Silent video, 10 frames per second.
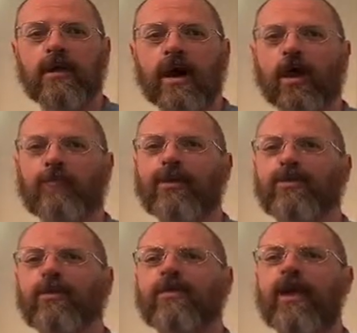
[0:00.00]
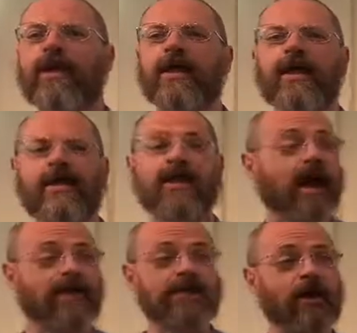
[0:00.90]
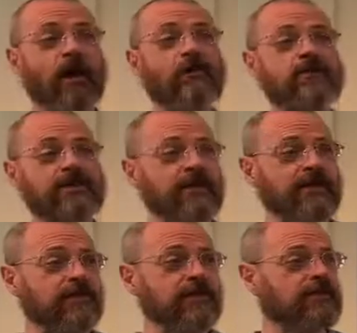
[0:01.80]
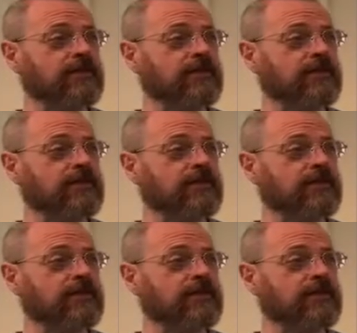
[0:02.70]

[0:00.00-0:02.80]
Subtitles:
Other people think that God's not at all serious,